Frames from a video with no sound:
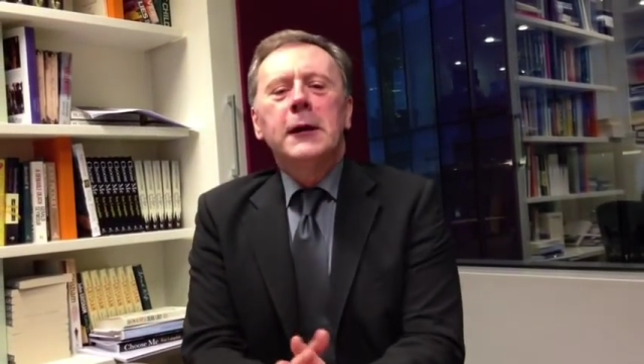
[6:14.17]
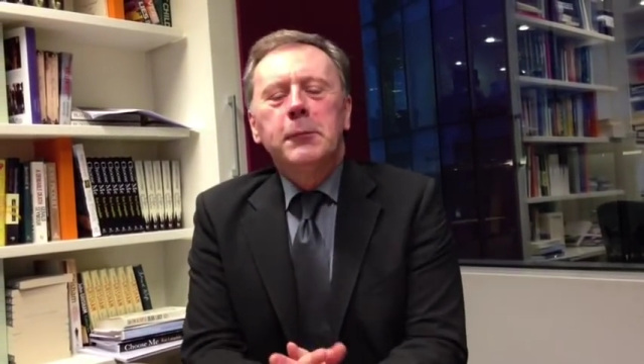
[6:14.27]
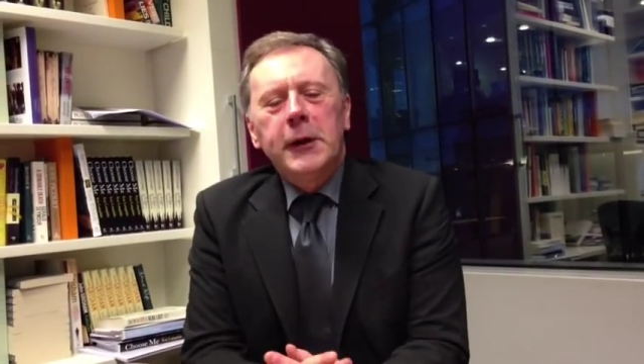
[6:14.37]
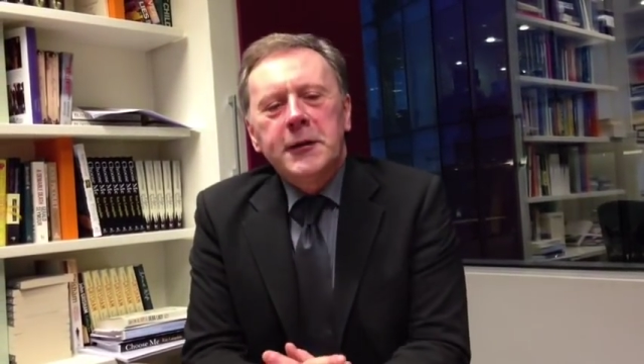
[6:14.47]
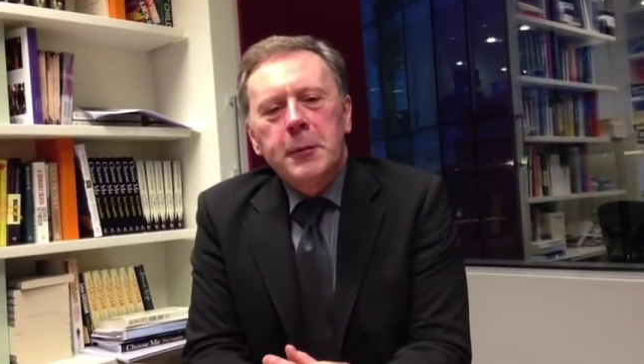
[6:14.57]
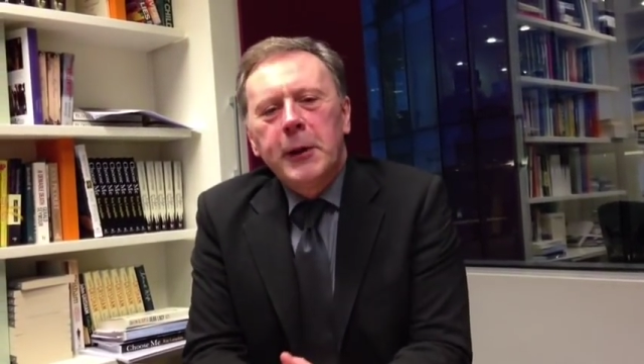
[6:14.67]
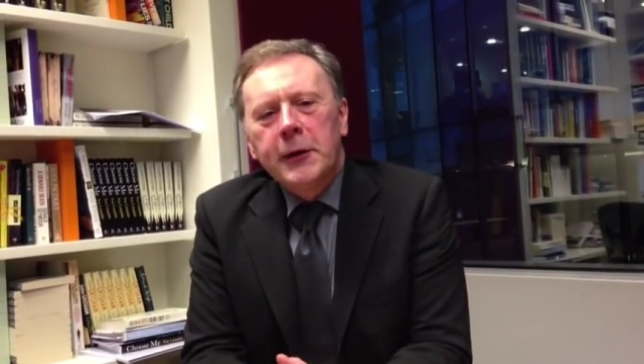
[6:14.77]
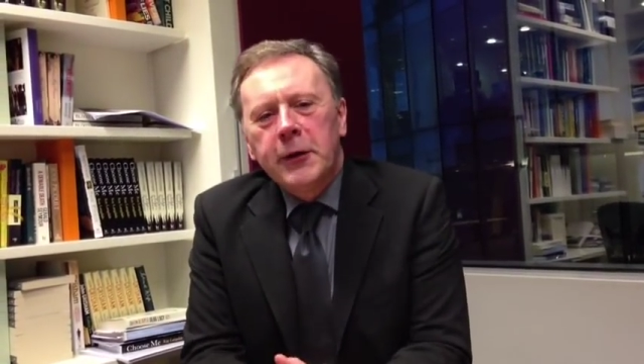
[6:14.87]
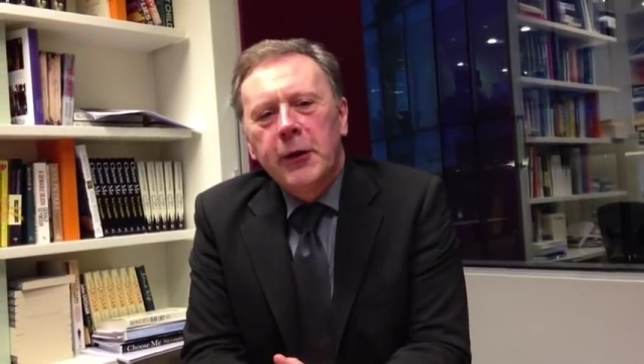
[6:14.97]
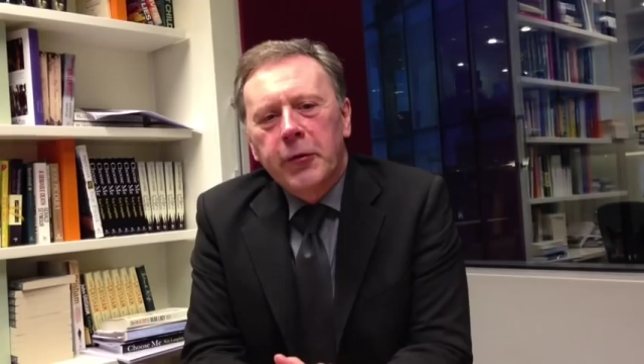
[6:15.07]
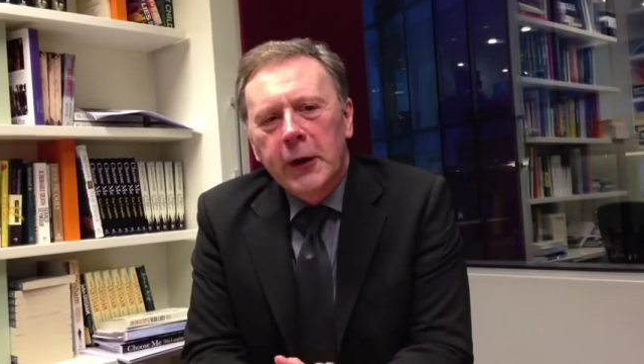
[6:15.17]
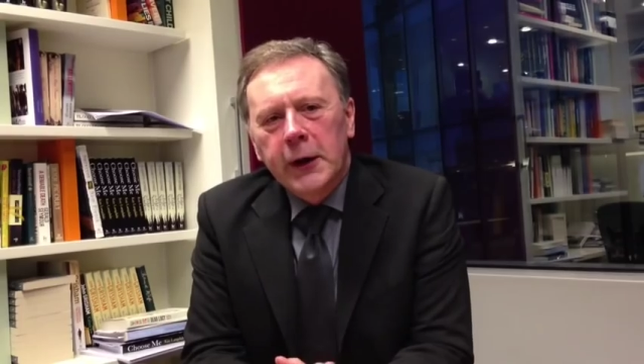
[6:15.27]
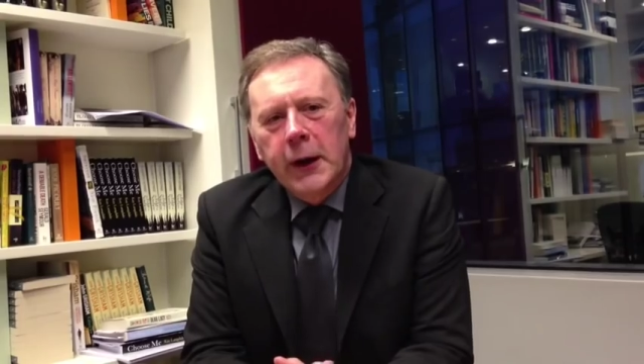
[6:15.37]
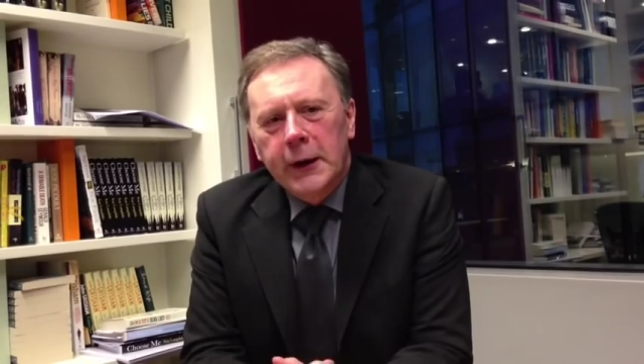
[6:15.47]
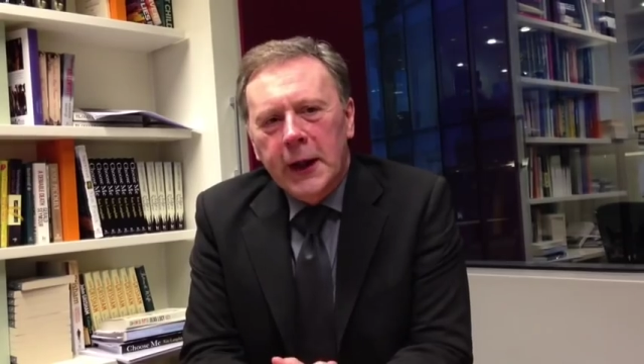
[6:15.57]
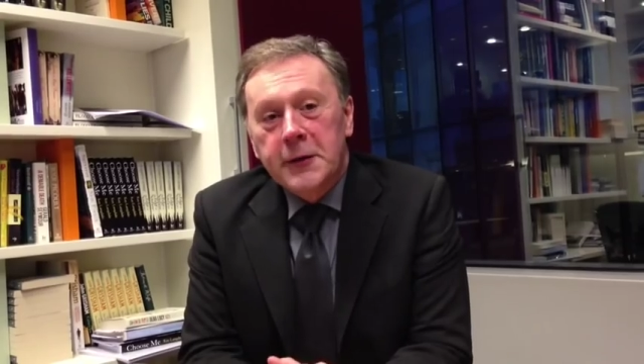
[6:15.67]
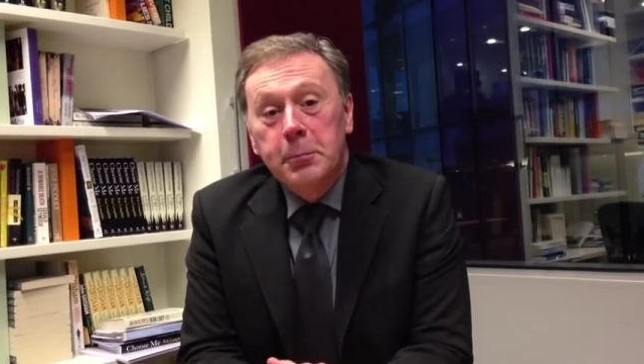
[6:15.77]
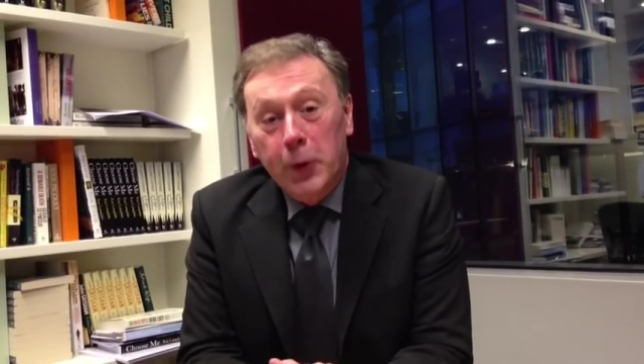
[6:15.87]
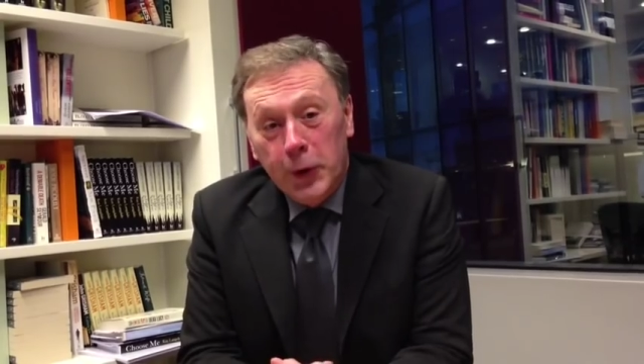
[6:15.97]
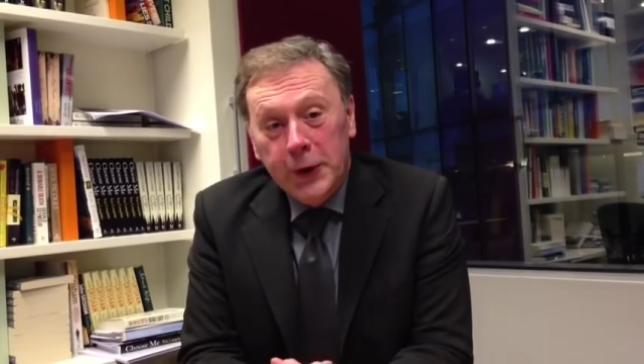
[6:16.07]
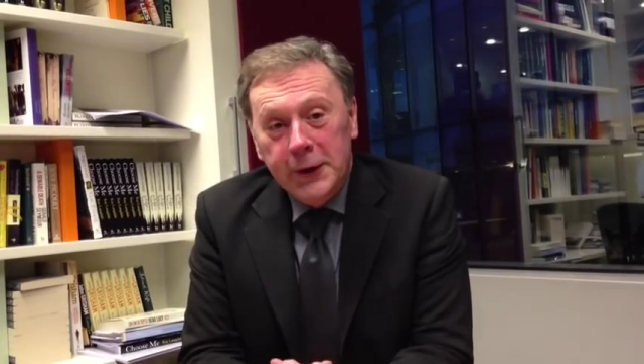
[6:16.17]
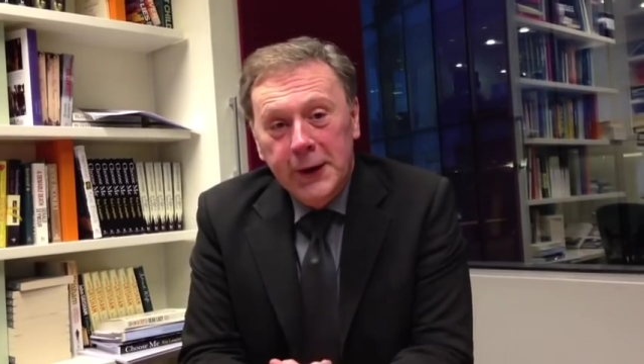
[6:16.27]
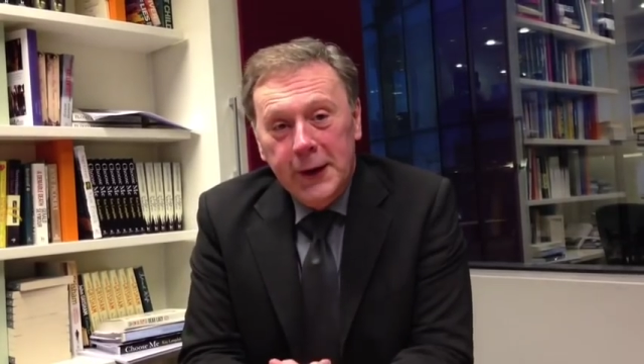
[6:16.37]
but is a political thriller, and that's Borgen.